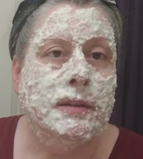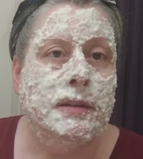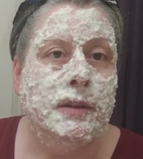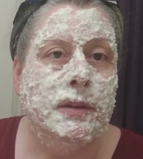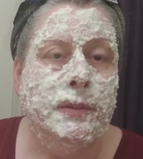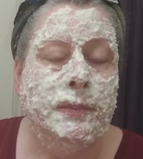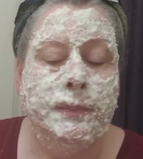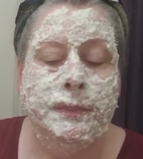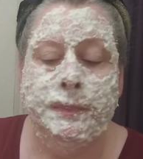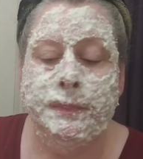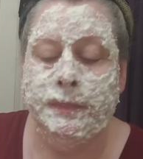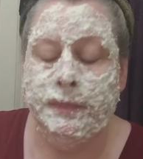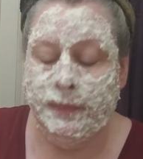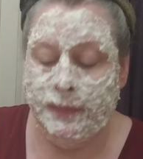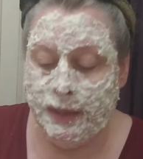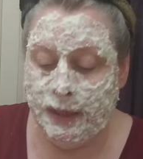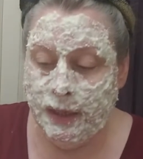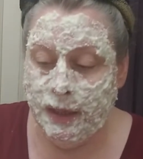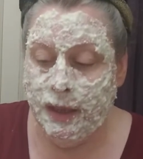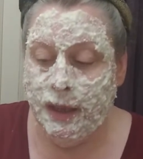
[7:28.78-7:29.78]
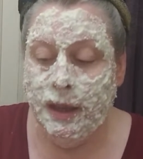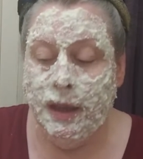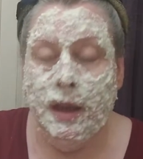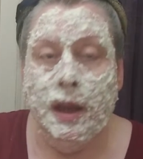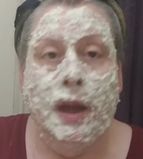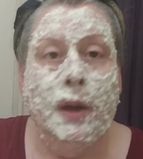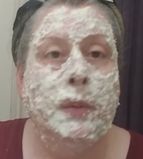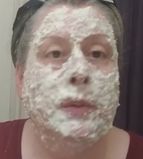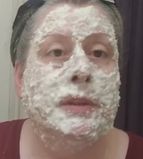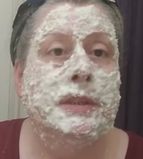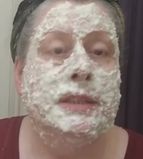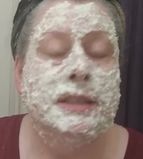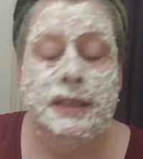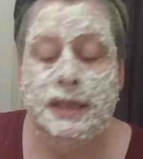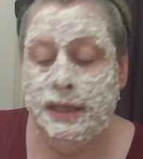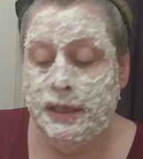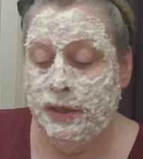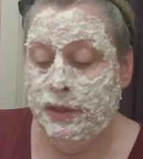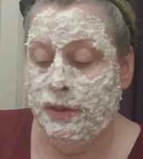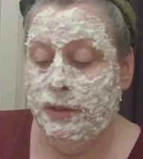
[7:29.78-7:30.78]
So I will
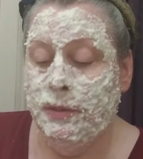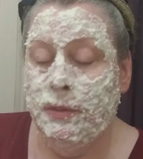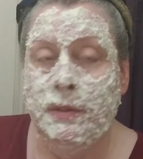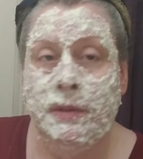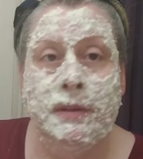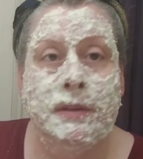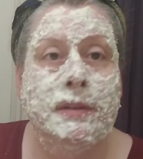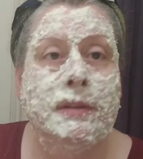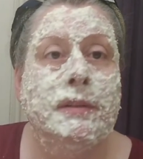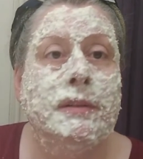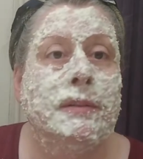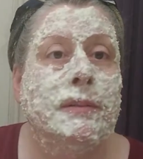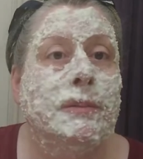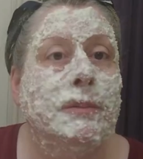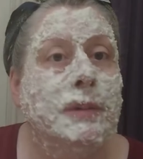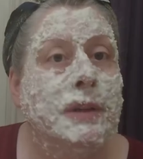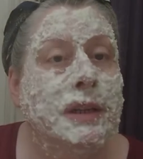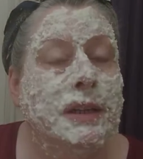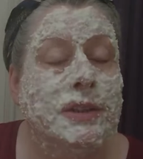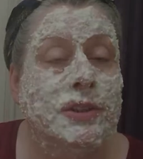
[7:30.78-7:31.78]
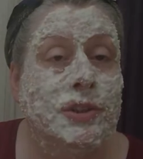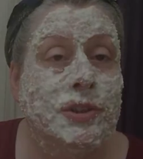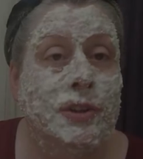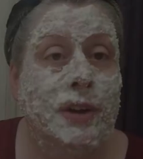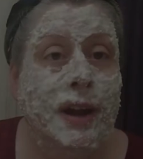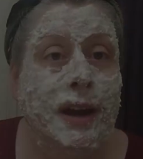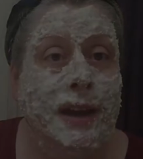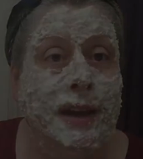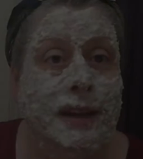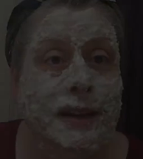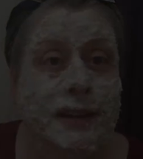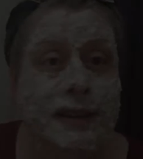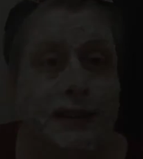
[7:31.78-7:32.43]
see you when it's dry.